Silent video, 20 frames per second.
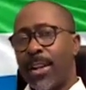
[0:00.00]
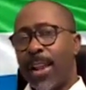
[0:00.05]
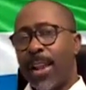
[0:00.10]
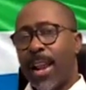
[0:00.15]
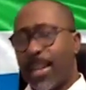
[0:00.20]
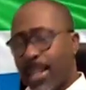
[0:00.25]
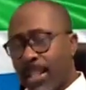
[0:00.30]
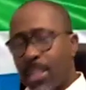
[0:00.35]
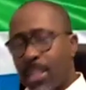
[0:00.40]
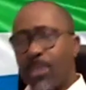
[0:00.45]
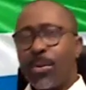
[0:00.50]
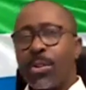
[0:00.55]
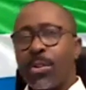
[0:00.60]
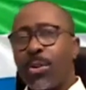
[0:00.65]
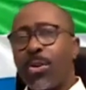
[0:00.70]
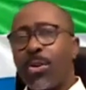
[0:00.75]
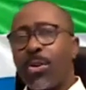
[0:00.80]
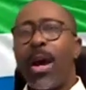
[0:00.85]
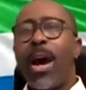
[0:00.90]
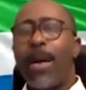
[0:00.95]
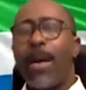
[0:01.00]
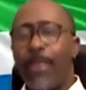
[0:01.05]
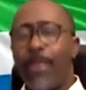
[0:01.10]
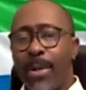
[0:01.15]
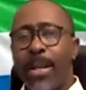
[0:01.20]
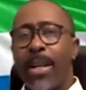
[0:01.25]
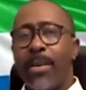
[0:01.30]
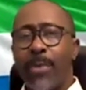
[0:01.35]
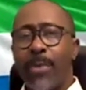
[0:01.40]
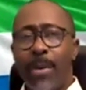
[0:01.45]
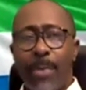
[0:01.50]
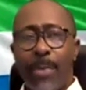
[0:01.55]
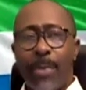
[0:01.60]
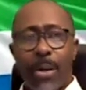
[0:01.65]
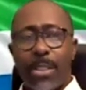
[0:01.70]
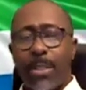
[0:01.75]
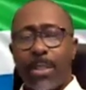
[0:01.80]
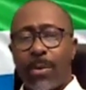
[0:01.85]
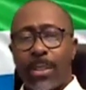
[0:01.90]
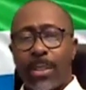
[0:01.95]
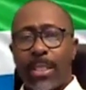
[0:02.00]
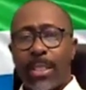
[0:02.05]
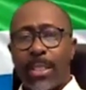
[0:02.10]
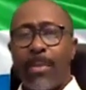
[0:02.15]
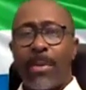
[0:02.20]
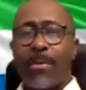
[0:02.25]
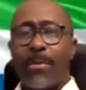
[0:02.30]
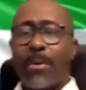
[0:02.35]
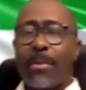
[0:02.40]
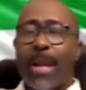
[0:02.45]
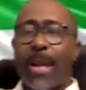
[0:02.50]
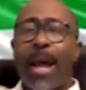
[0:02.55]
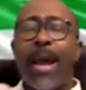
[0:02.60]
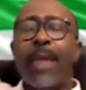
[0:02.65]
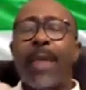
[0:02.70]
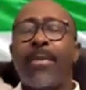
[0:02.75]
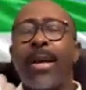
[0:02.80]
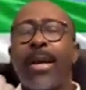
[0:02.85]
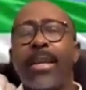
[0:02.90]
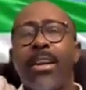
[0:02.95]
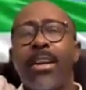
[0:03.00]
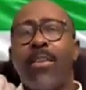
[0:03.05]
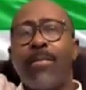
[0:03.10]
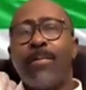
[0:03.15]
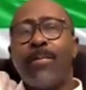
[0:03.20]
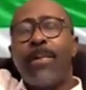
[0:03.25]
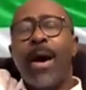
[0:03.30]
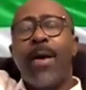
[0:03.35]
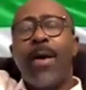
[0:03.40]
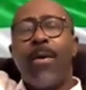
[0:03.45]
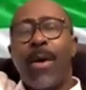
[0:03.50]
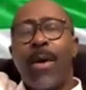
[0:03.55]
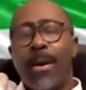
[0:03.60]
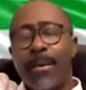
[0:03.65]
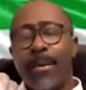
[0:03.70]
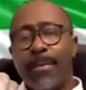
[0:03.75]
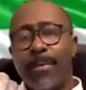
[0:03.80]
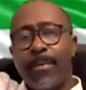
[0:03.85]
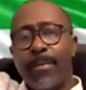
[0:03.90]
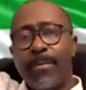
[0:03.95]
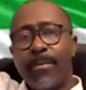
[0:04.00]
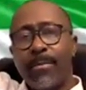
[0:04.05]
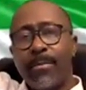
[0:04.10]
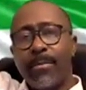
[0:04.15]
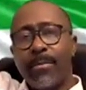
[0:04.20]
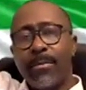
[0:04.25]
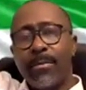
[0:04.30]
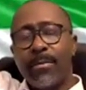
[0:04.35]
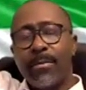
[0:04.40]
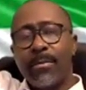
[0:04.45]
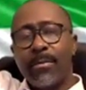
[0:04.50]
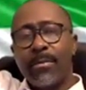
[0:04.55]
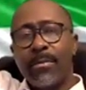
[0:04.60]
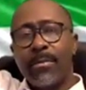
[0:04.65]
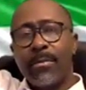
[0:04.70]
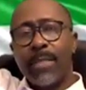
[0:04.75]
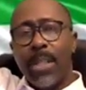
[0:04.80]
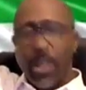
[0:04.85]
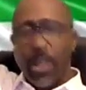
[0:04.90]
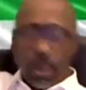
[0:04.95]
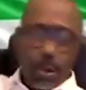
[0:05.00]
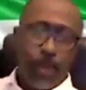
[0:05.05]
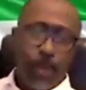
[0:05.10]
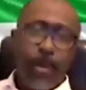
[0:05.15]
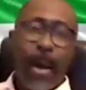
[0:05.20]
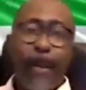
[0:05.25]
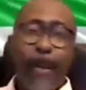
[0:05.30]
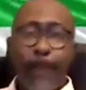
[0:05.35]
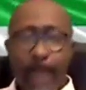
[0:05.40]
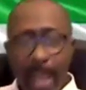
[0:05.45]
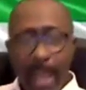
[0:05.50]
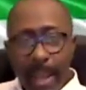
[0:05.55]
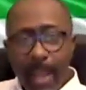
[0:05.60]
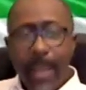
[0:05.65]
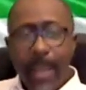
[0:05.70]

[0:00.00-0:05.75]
And this is what's going to happen anyway, because it was coming from the hierarchy of power. So Bombay